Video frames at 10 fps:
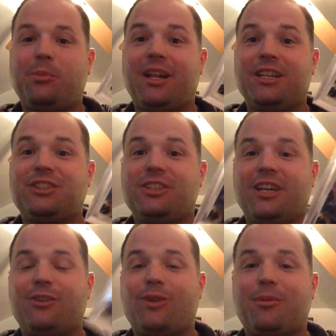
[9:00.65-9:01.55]

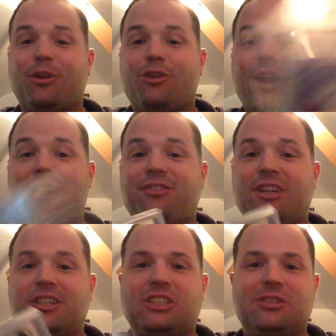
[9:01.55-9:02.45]
Belichick, Robert Kraft
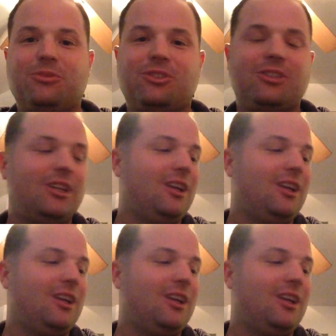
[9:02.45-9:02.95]
customs